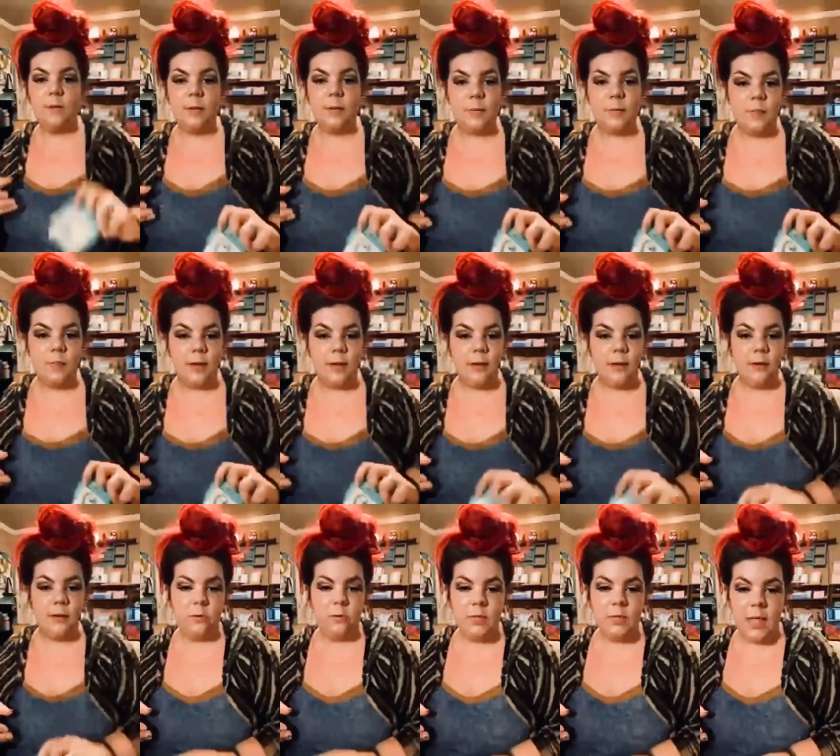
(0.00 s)
to mess with it.
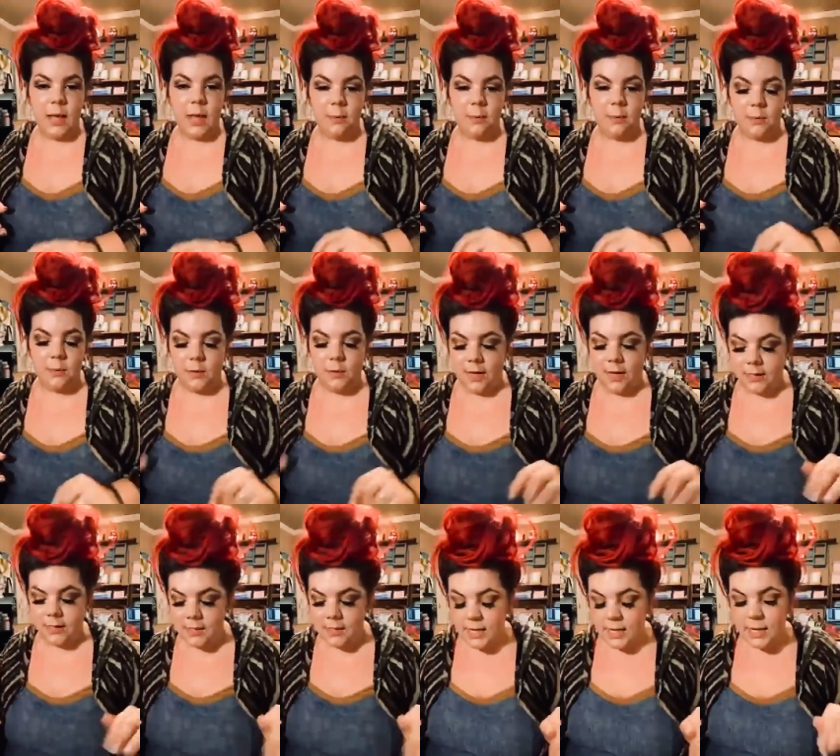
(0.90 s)
No tape, you
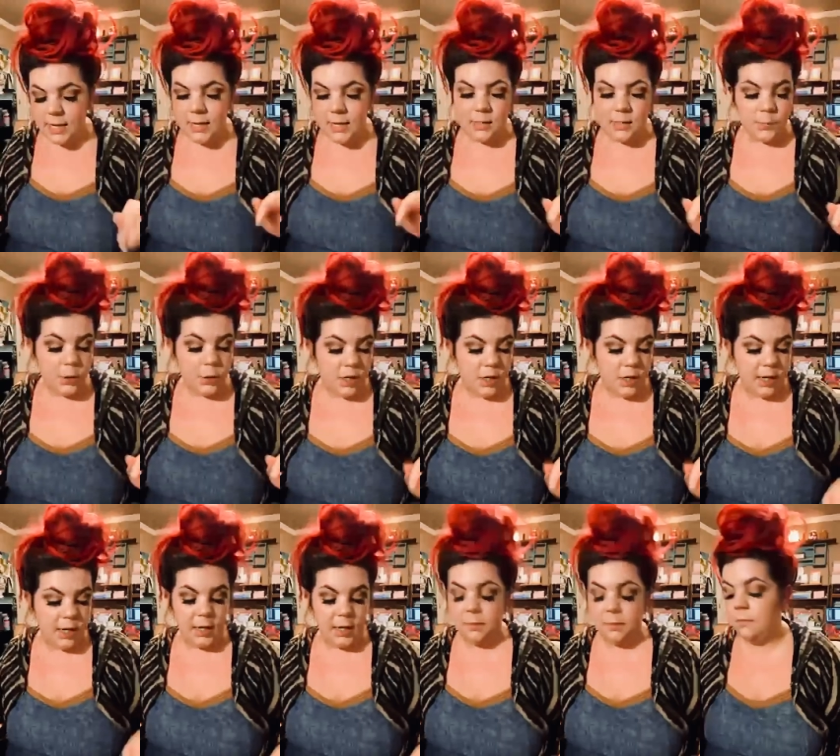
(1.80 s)
can't see it. It's
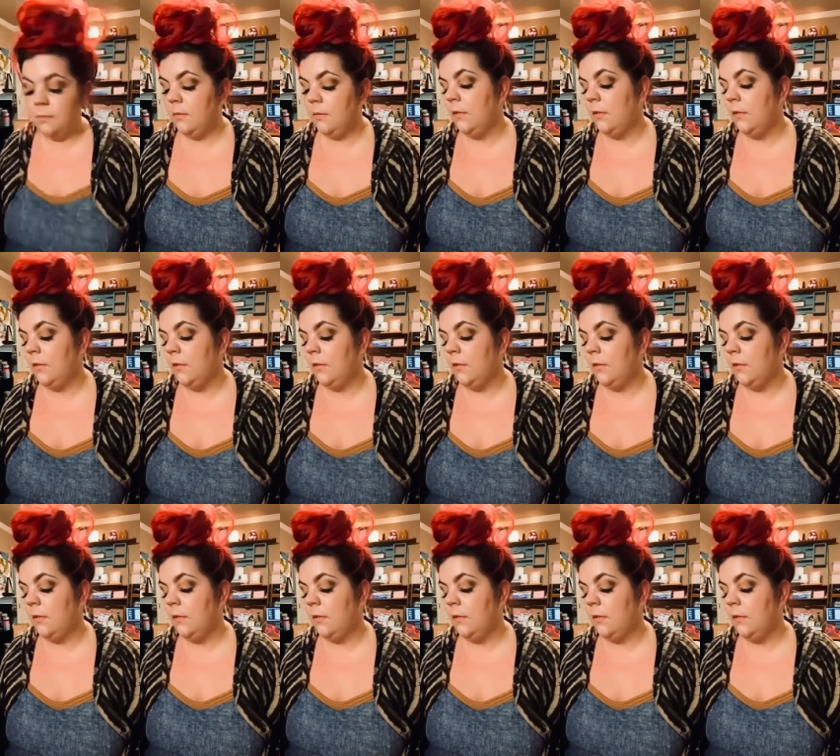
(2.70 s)
pretty,